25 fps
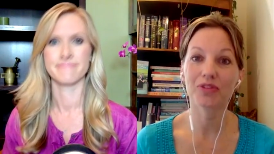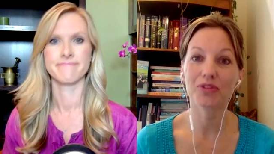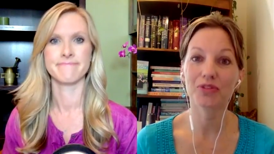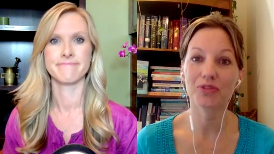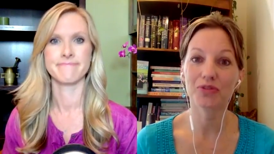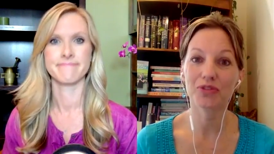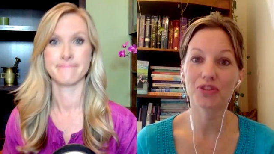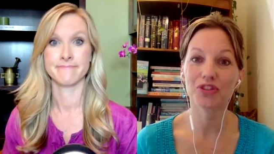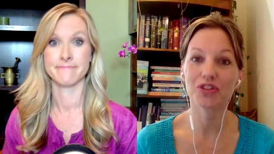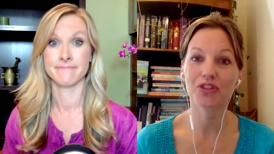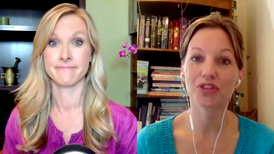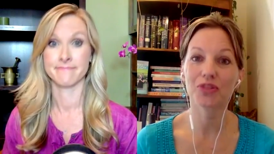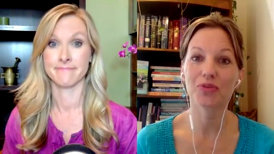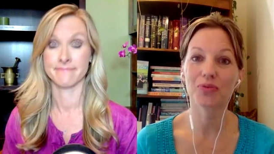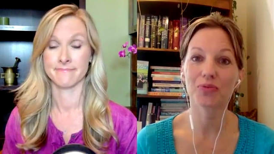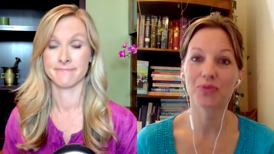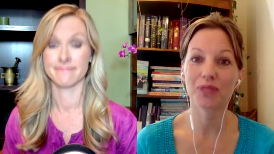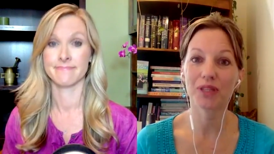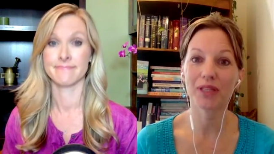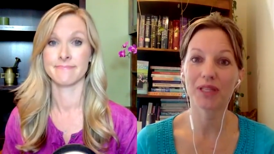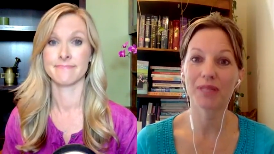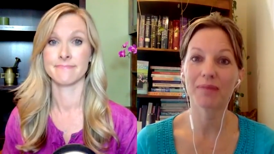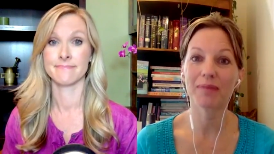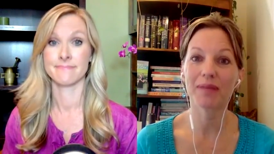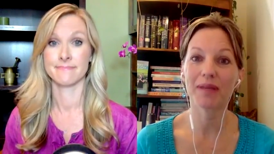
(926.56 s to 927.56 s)
Speaker 1: usually you
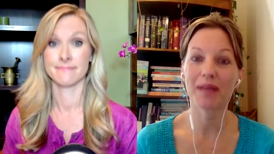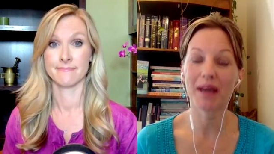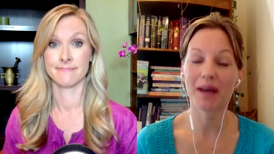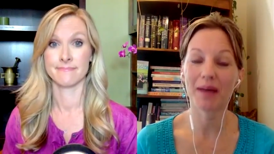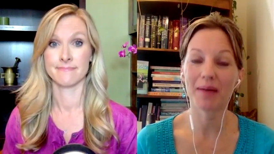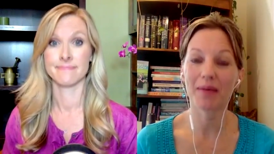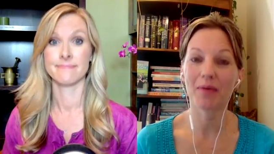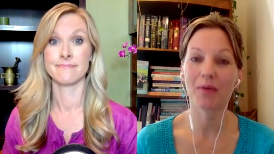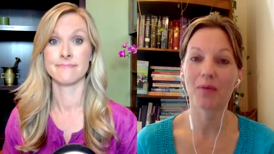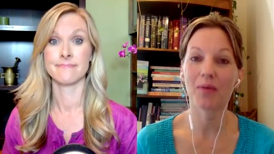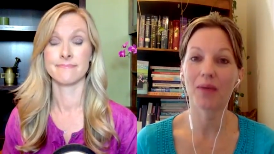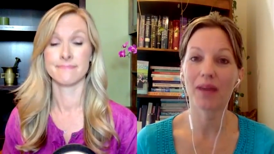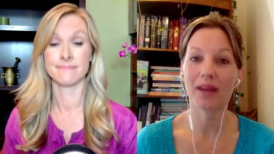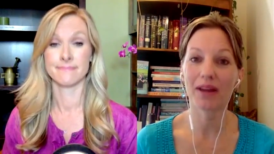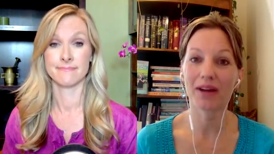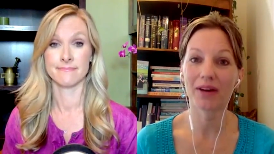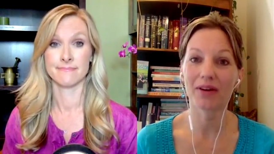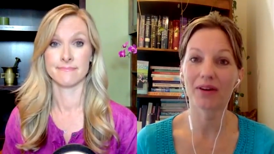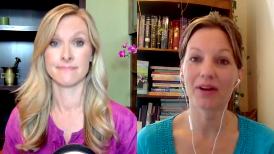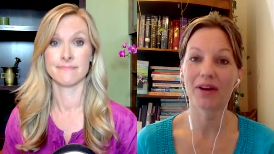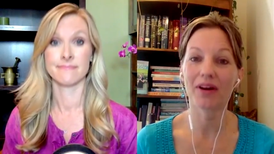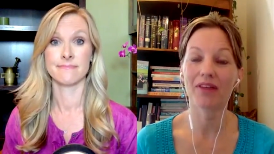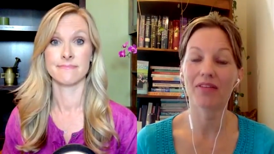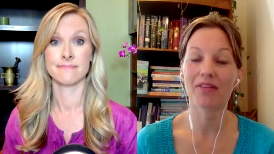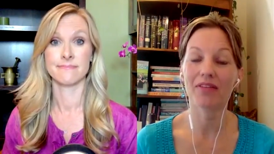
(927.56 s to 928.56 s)
really become
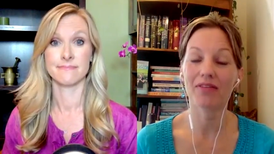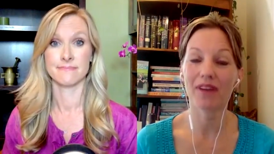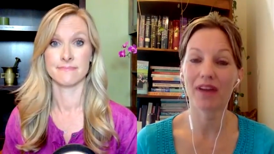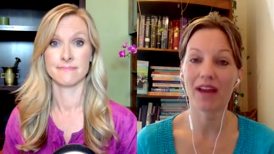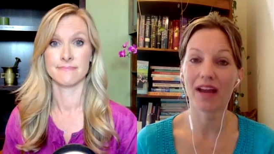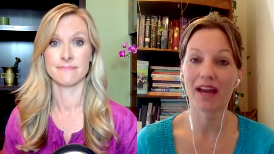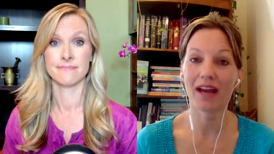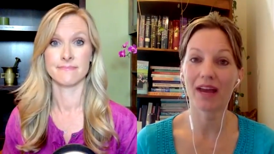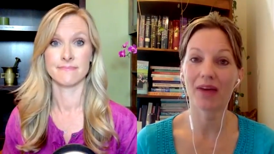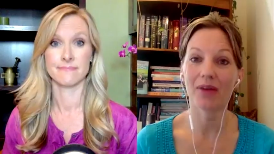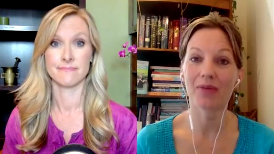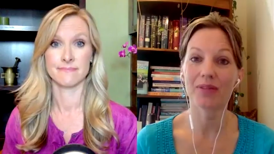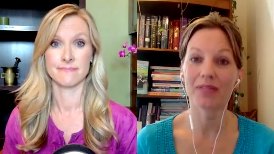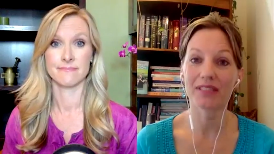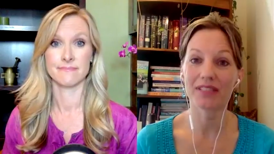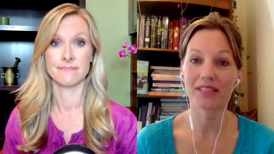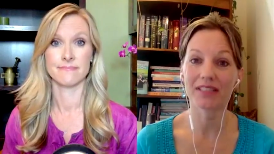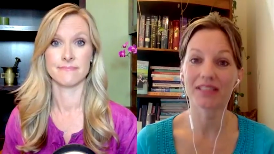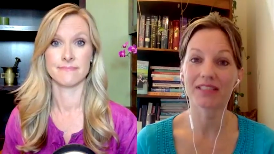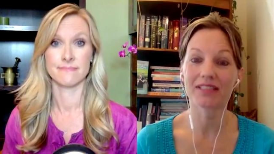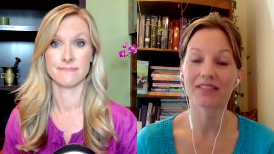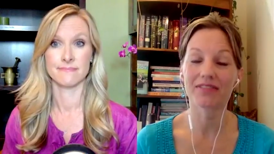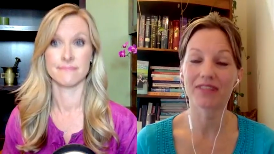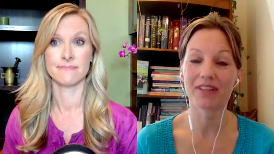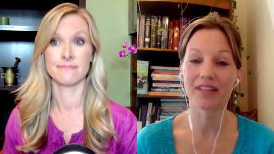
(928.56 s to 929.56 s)
aware of how
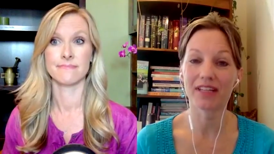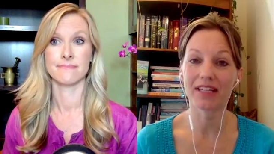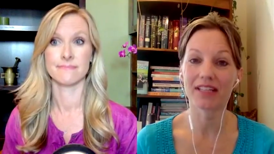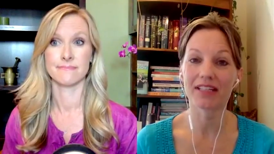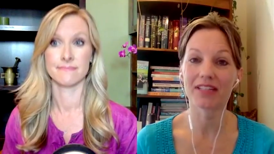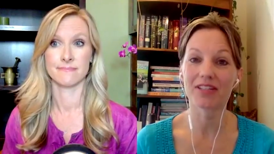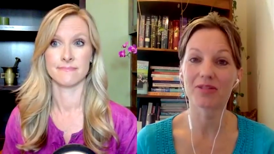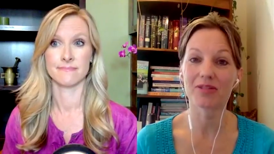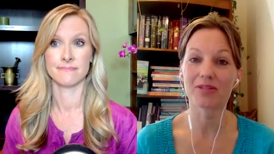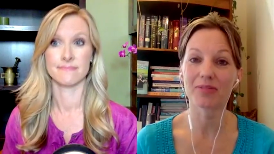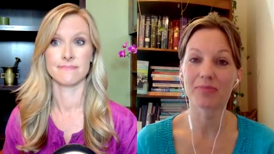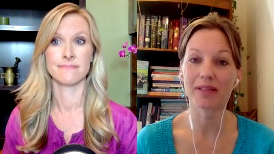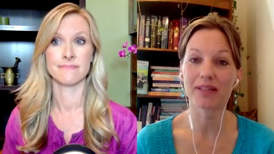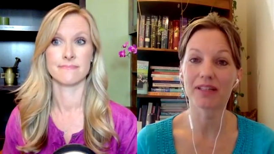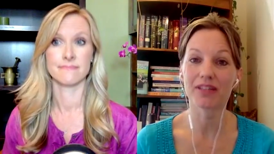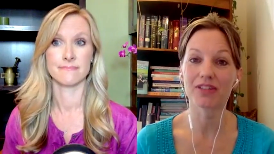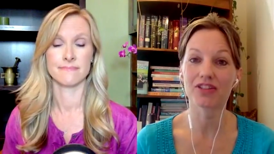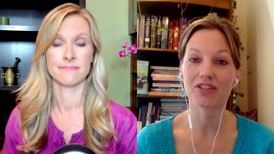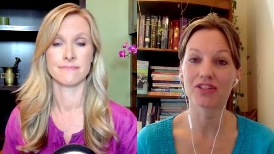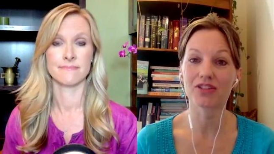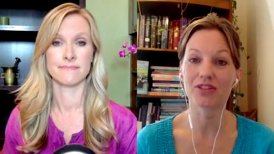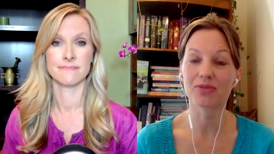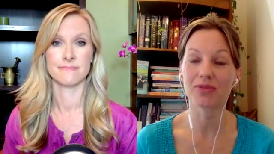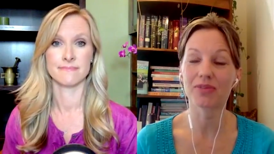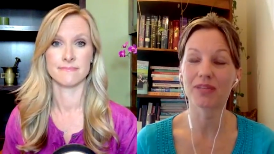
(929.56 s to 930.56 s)
addictive it is because
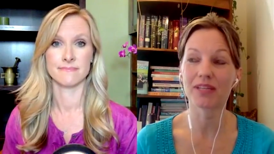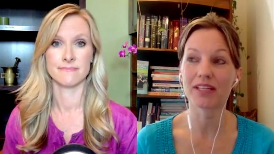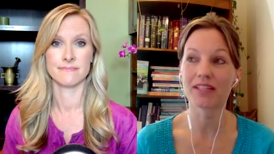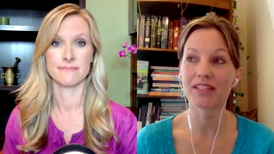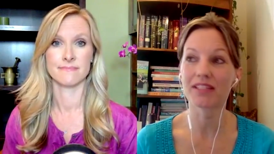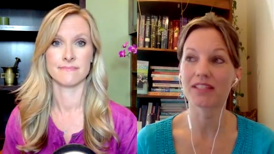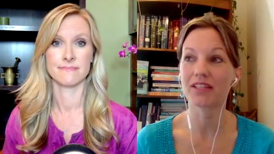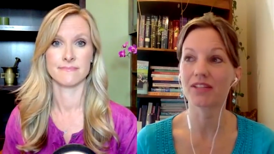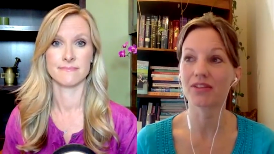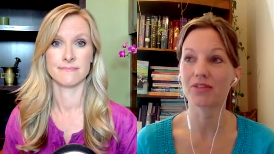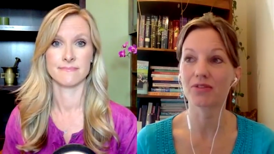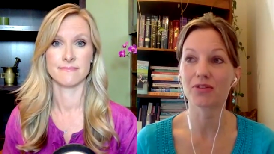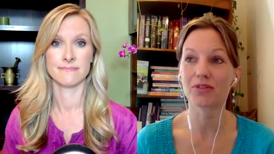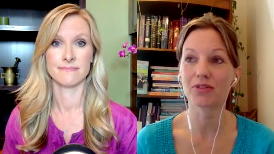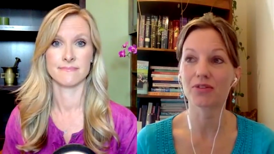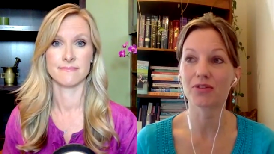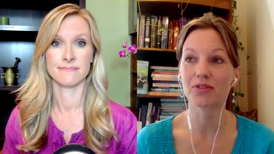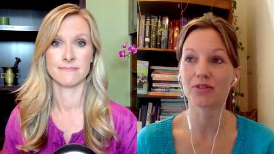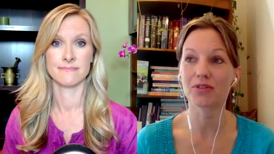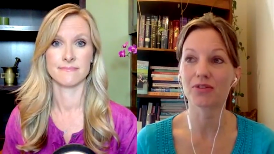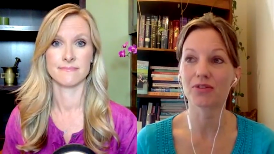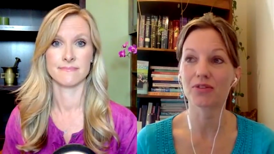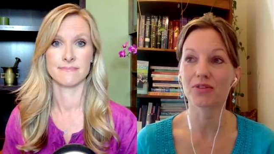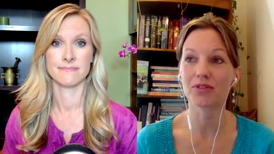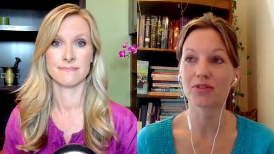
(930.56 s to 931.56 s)
you next thing you know
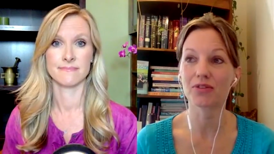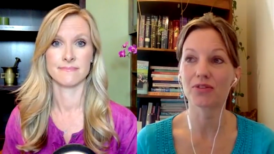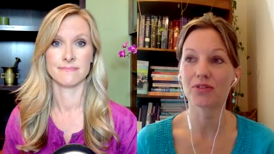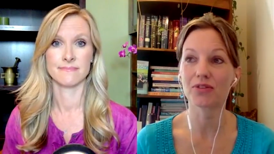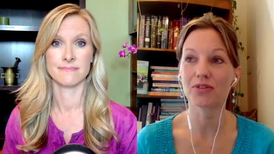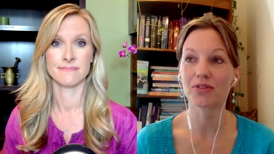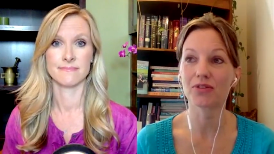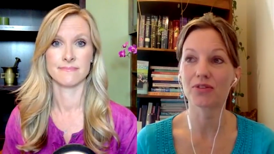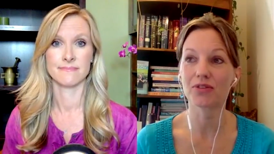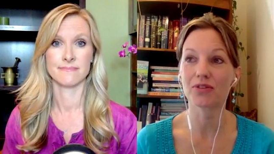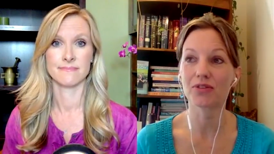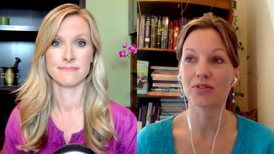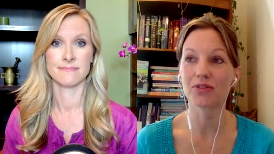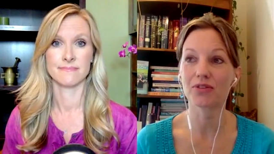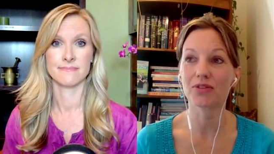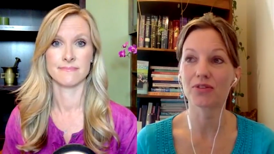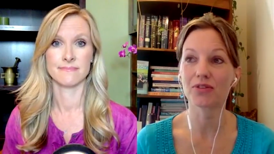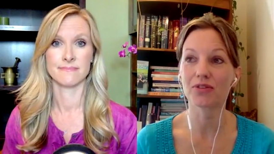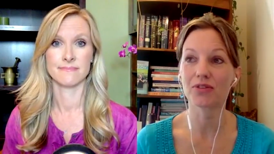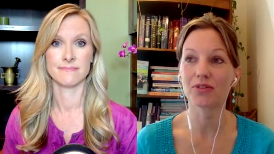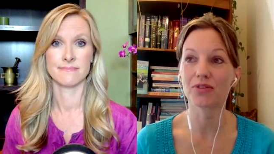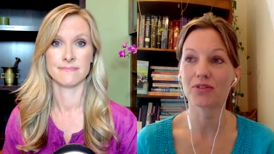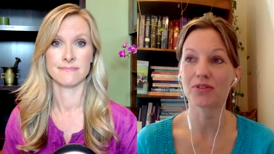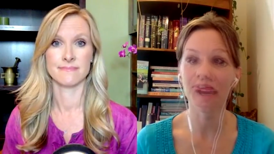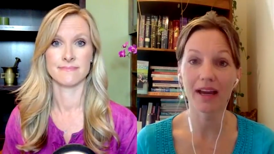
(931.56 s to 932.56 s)
goes
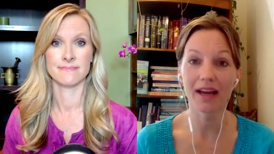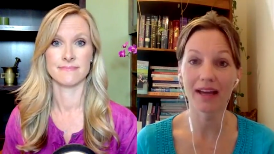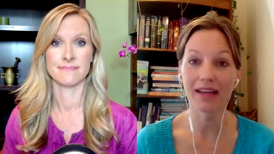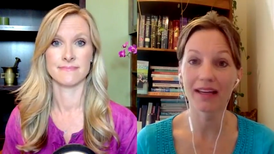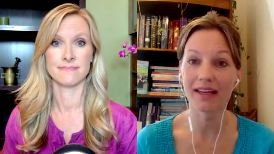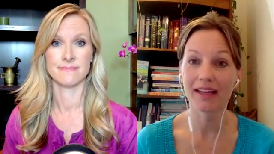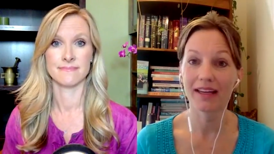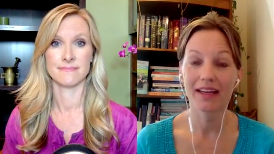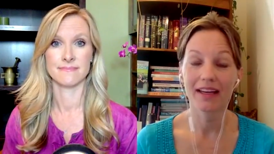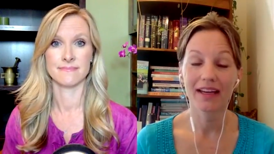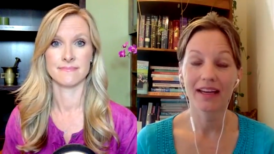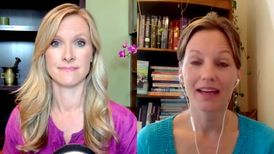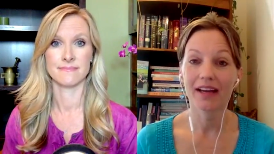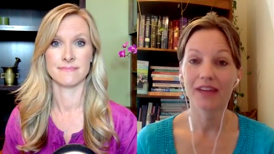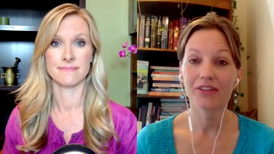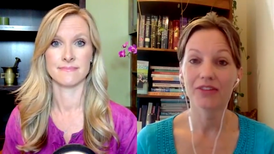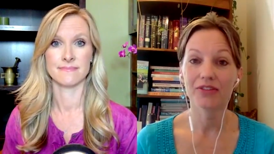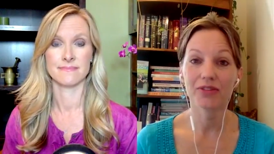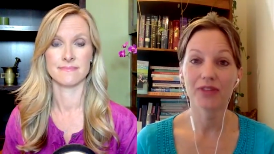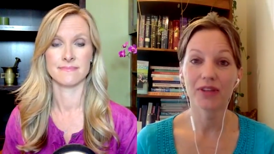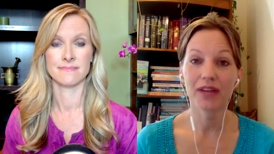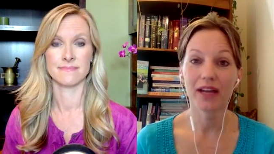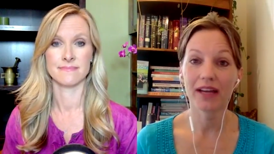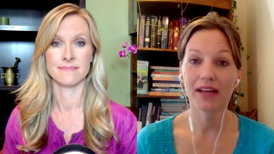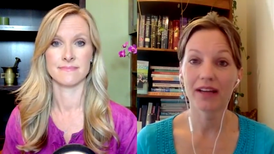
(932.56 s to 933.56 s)
by and
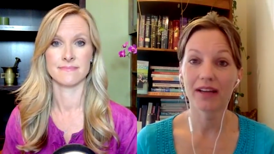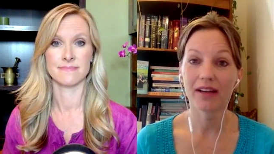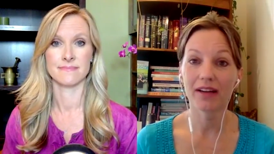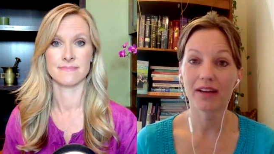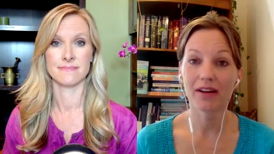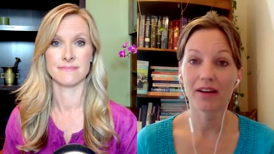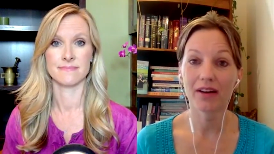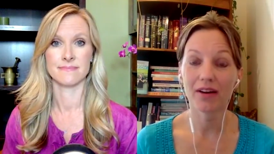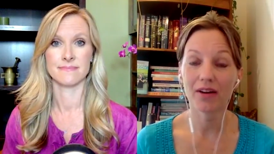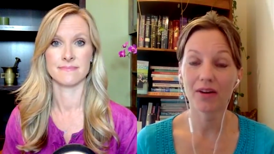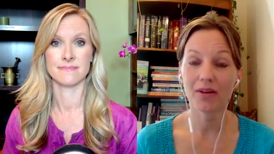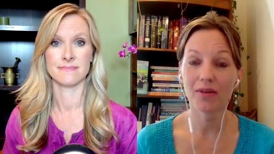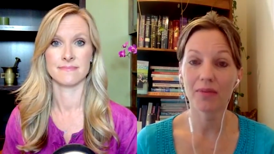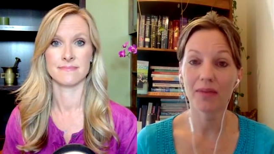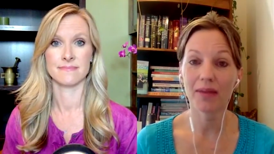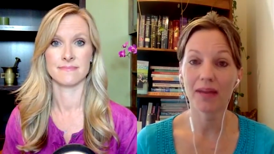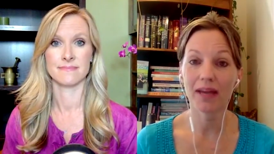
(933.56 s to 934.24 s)
you're like, oh,